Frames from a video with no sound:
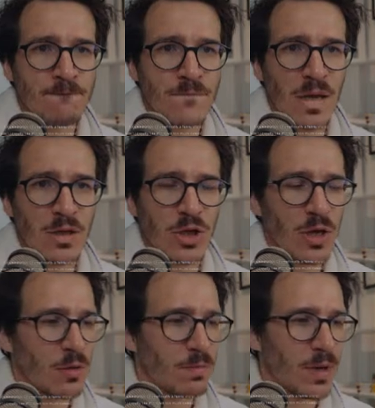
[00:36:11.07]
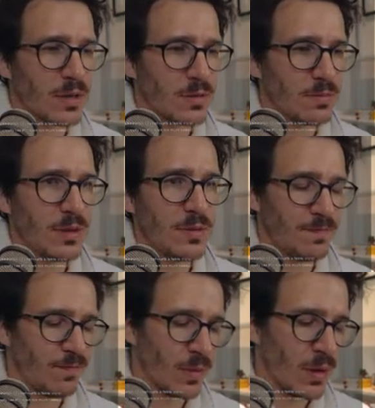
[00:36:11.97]
get checkout minus B.
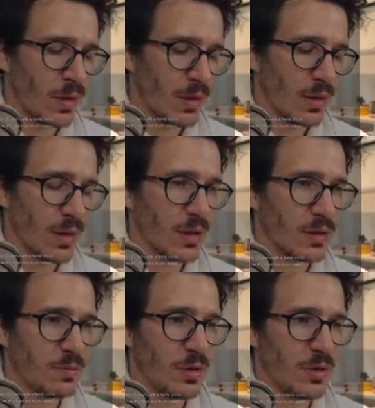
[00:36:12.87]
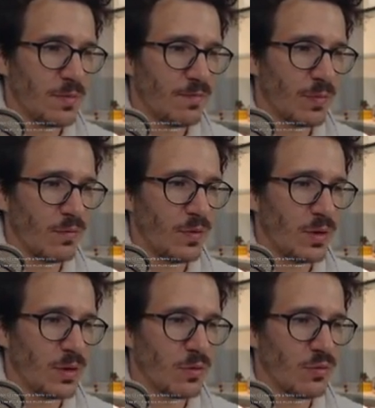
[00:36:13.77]
Gatsby
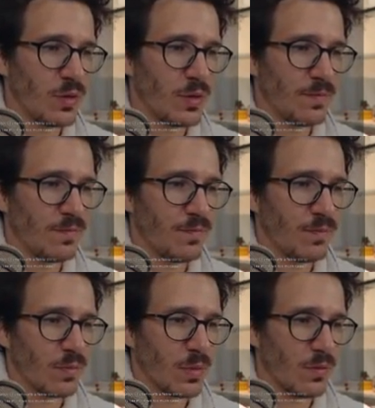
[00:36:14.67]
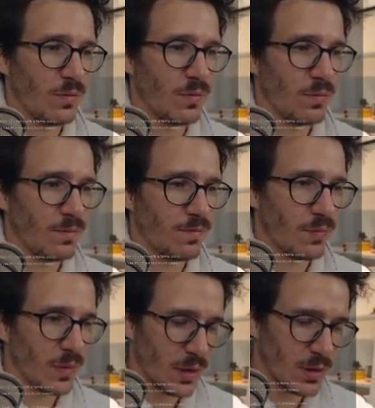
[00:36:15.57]
v3
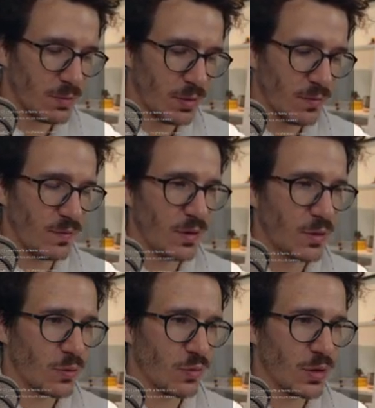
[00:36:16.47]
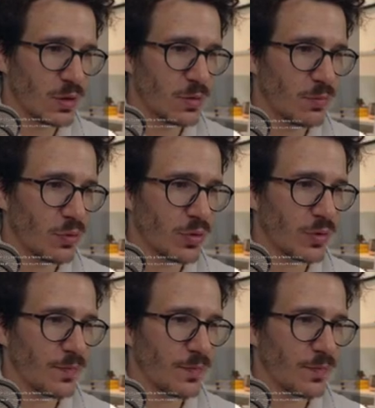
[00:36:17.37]
Gatsby v3 support